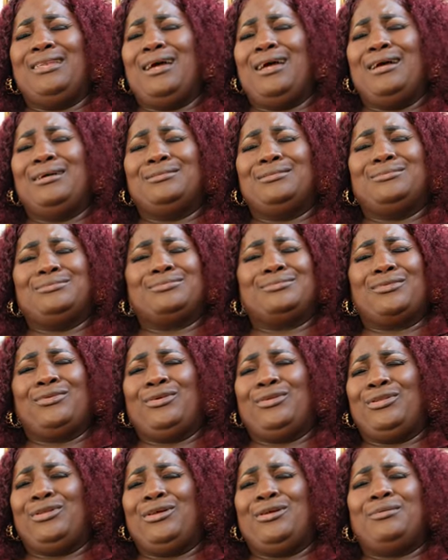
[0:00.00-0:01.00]
up.
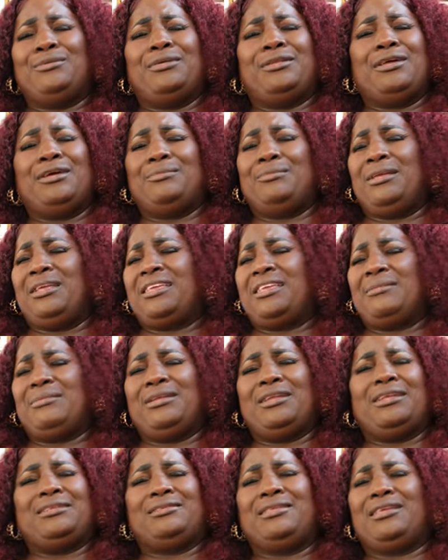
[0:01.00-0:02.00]
Me give me
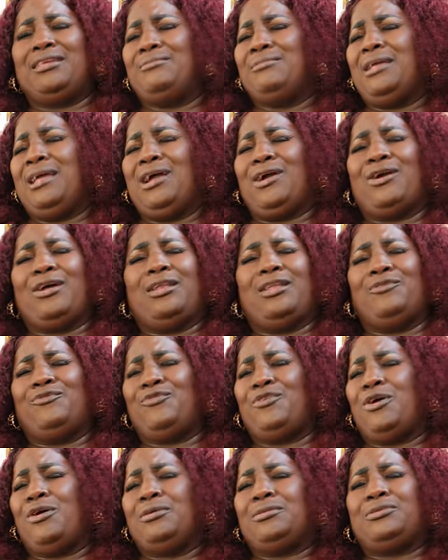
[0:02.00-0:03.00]
the tip me I go
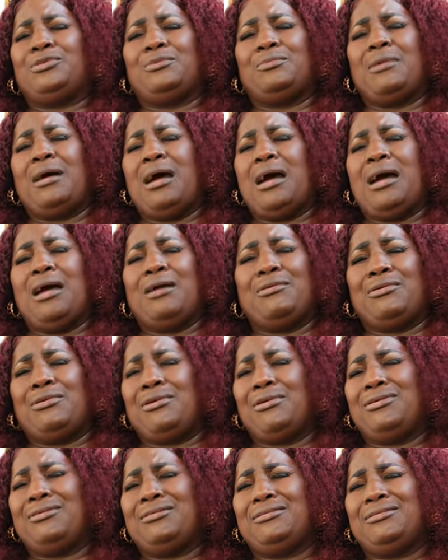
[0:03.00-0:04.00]
live
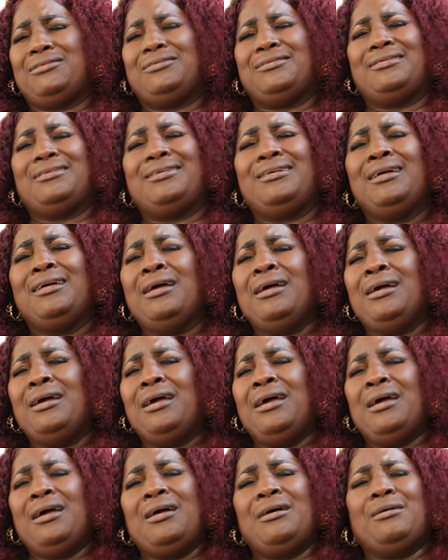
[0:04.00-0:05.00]
tomorrow.
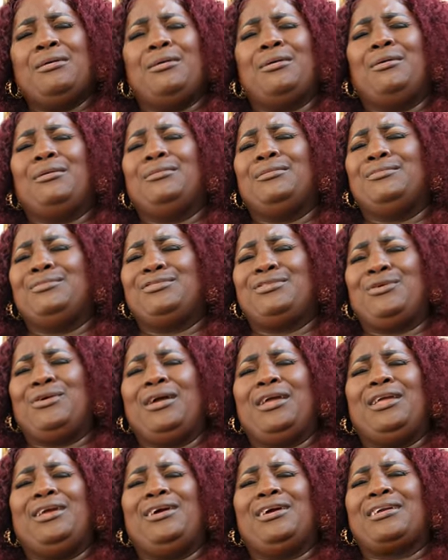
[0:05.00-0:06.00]
Oh, so
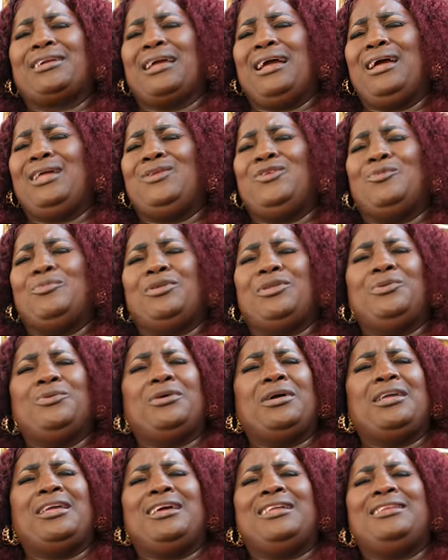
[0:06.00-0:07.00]
I can't do me
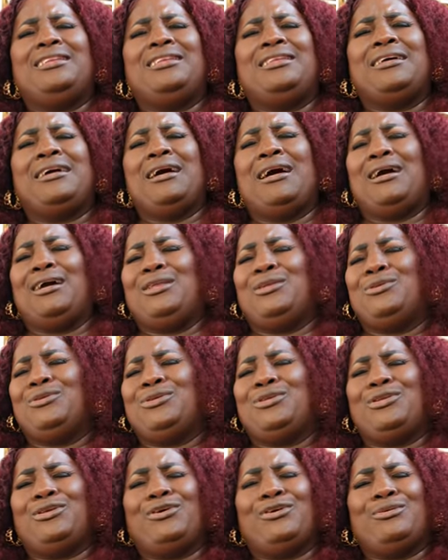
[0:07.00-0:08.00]
no, you're not do
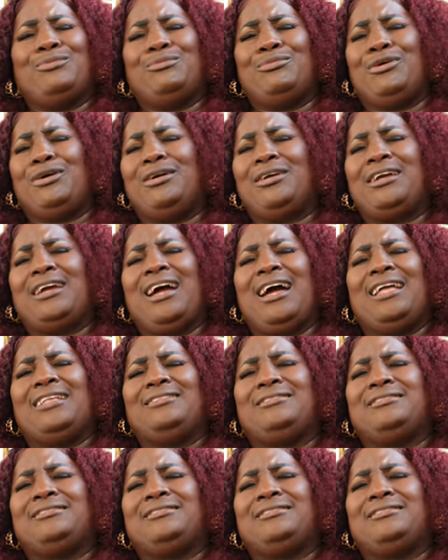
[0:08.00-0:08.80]
nothing what God